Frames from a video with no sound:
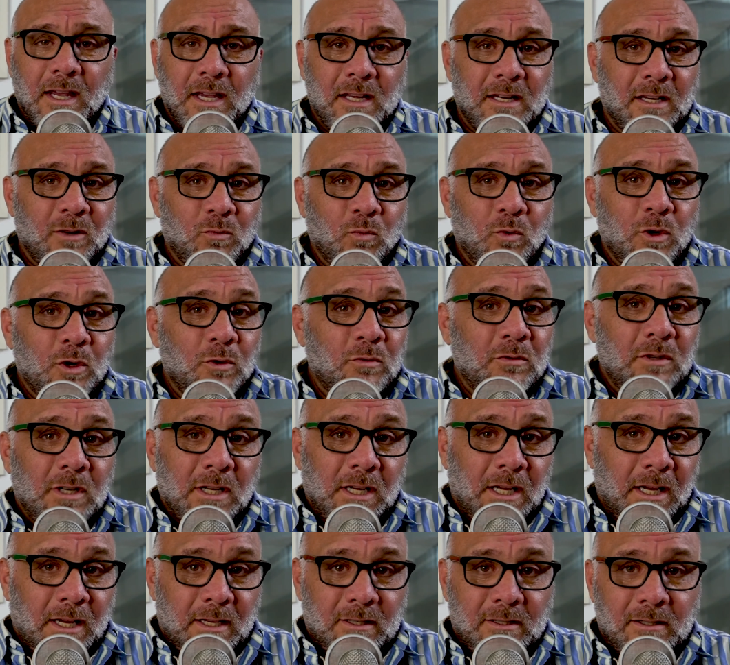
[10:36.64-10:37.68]
and it
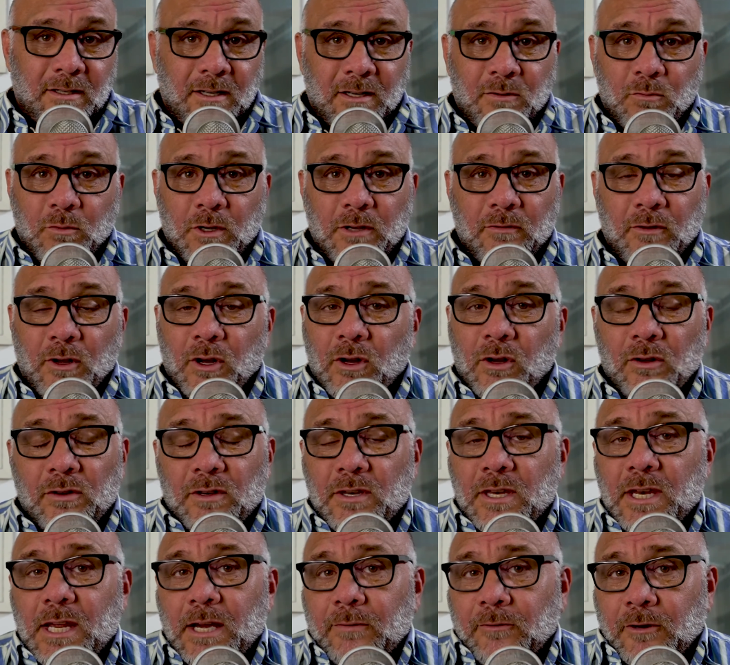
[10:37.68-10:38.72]
wounded us, and we've
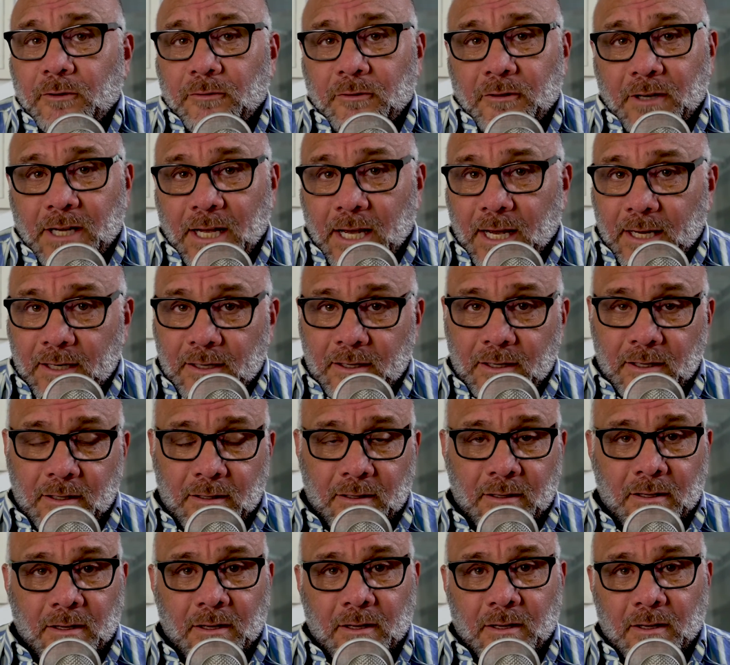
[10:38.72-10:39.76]
never forgotten it.
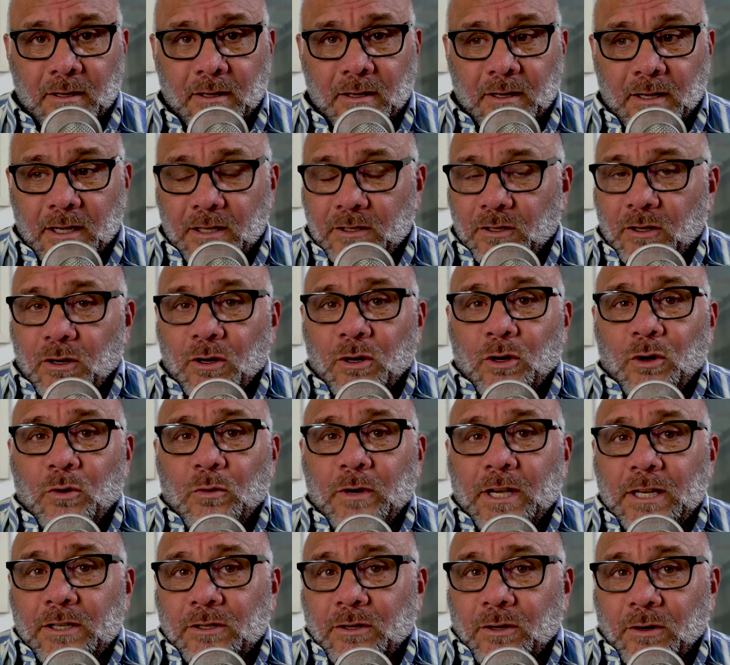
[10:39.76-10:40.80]
It
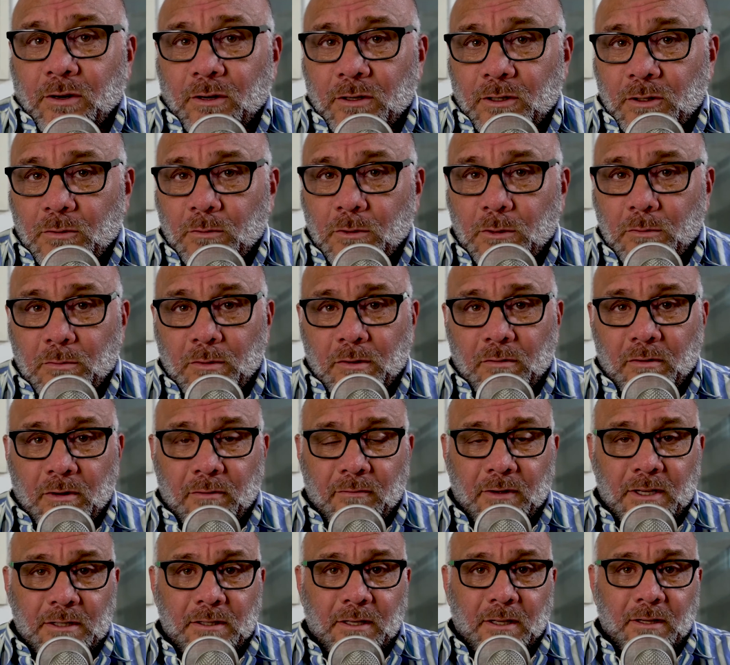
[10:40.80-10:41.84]
always hurts when we
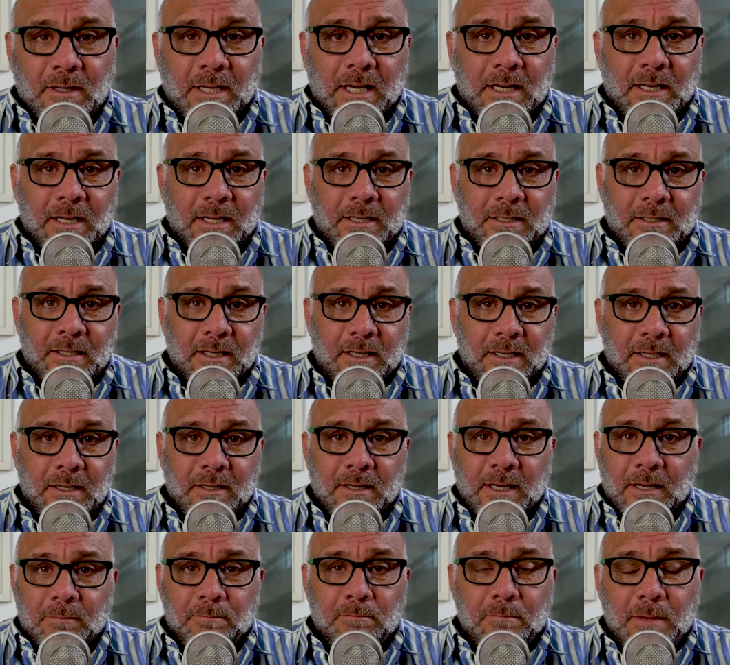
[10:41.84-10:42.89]
revisit that idea,
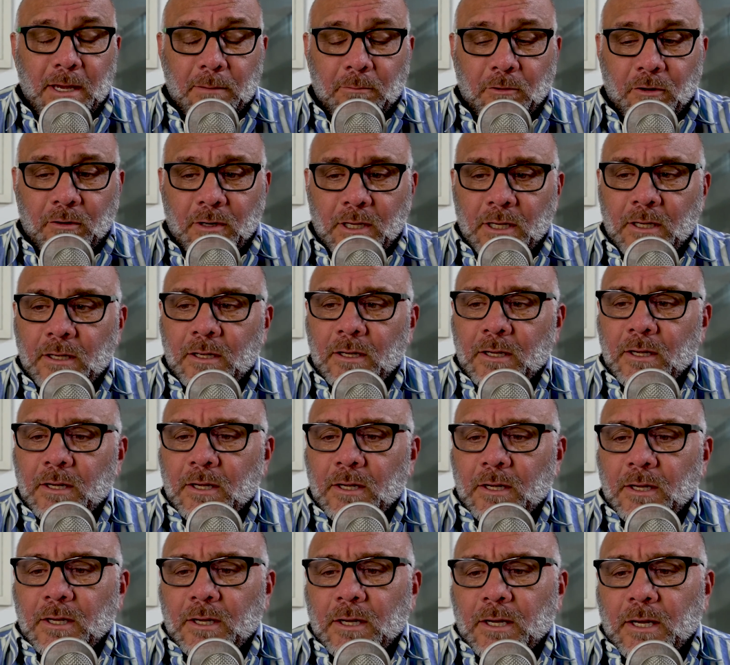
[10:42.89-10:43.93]
that memory.
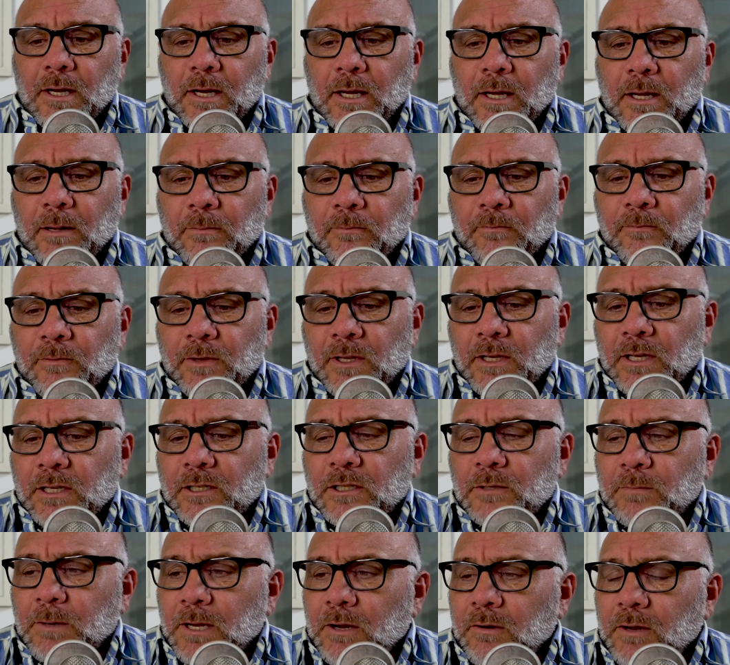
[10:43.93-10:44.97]

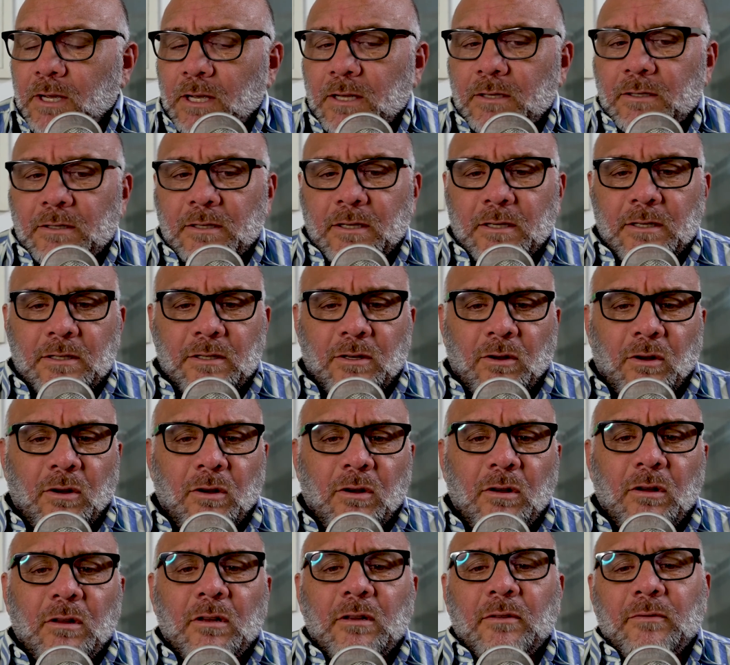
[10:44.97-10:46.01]
Experiences,
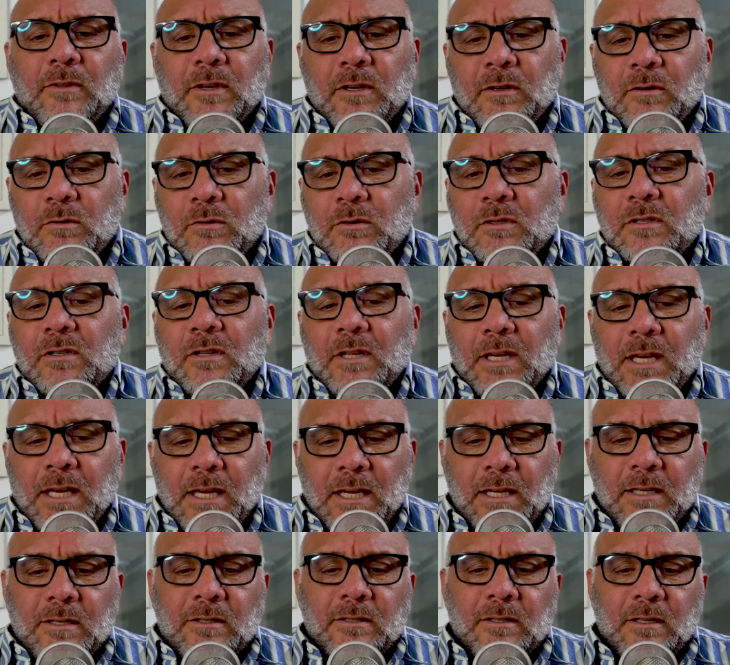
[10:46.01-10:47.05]
all of those
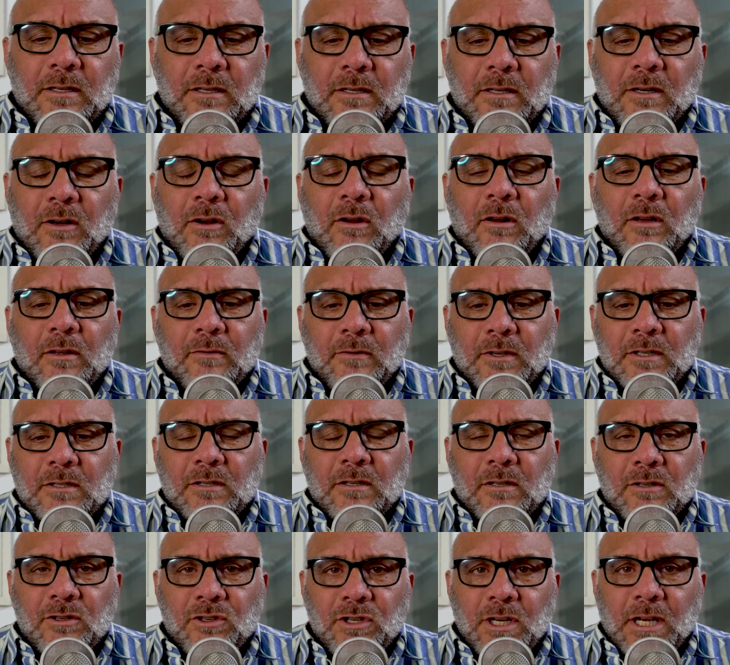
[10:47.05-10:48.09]
things, all of
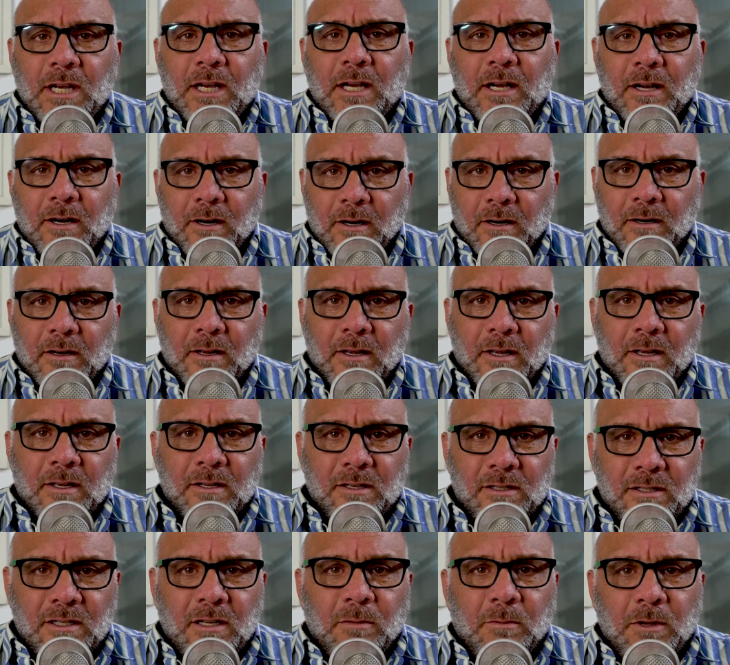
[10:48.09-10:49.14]
us share
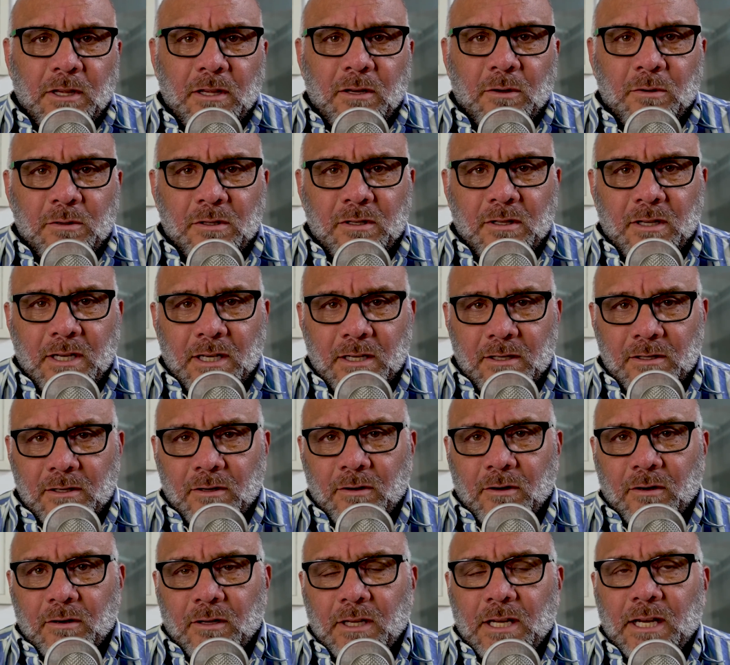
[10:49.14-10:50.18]
some of those things
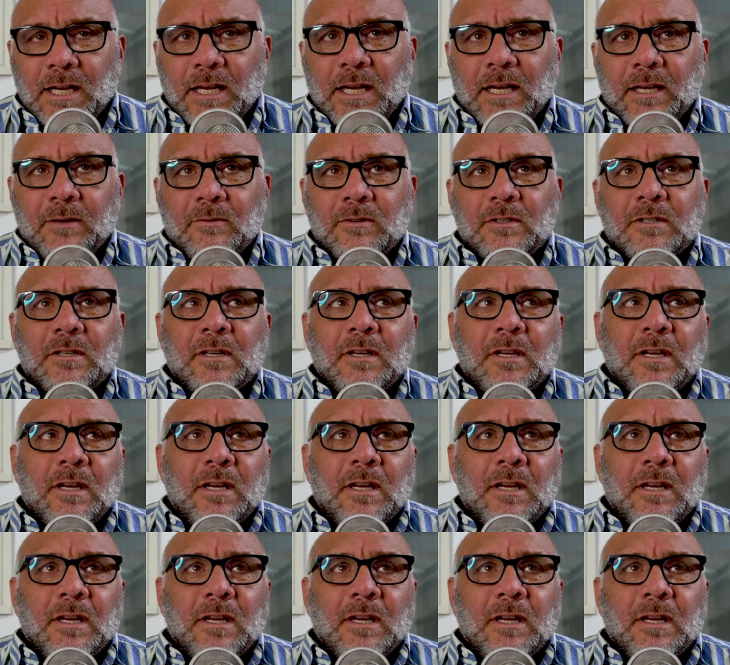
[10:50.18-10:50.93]
in our lives.